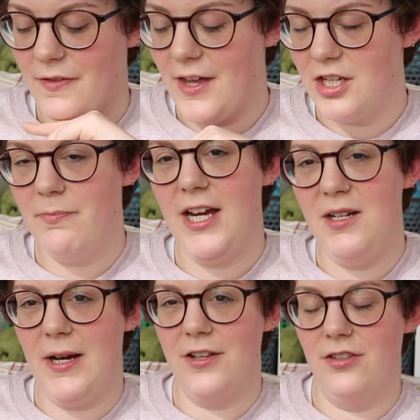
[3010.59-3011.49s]
That's a
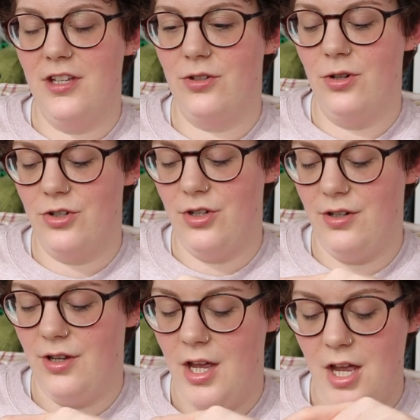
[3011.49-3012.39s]
paid pattern, this
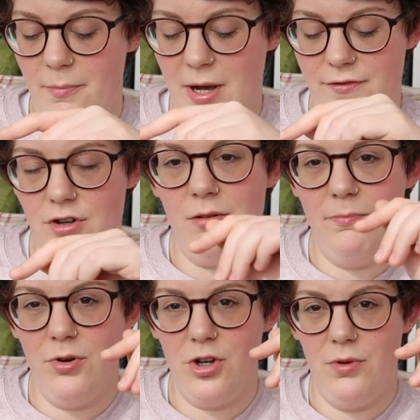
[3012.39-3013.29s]
cushion. But I've got a
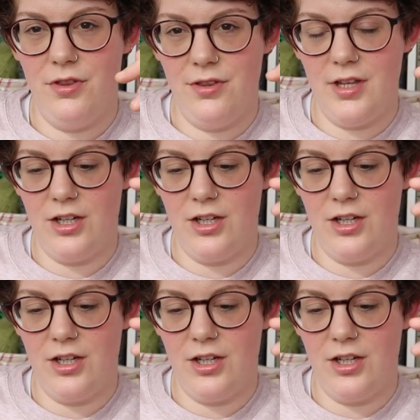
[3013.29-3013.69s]
book with